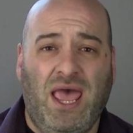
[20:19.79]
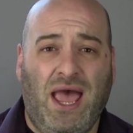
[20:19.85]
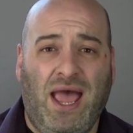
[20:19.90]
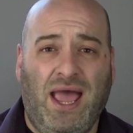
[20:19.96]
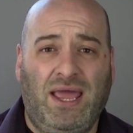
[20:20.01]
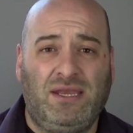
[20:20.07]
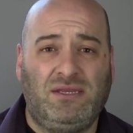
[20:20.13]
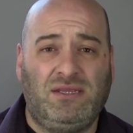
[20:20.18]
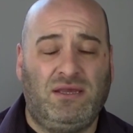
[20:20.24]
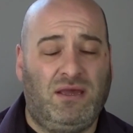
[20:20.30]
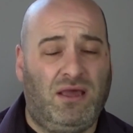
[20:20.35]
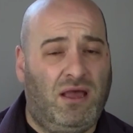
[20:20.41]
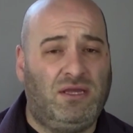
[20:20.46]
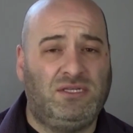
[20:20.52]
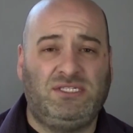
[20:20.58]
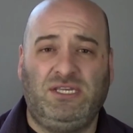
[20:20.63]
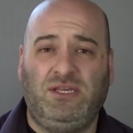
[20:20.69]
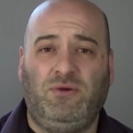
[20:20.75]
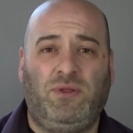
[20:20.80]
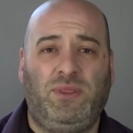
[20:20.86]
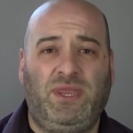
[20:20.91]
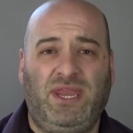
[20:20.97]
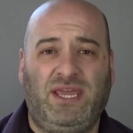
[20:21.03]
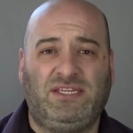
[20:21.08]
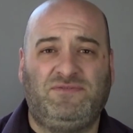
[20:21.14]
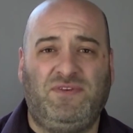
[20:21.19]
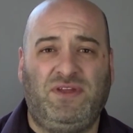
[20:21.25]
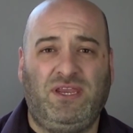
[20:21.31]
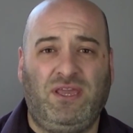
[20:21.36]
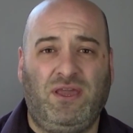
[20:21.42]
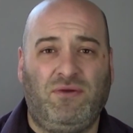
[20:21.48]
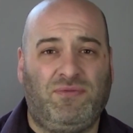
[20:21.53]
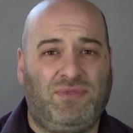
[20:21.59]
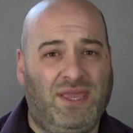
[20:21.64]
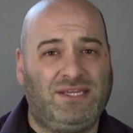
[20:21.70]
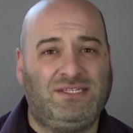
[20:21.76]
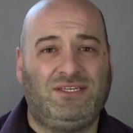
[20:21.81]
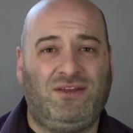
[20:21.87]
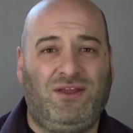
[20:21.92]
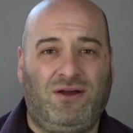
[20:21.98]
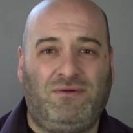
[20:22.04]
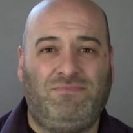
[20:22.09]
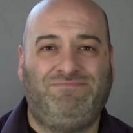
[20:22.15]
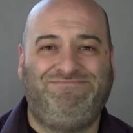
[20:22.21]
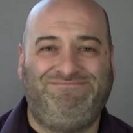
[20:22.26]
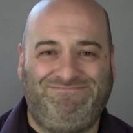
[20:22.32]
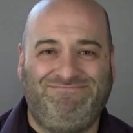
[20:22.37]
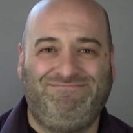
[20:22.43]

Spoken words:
And I'll see you on the next video. Thanks a lot.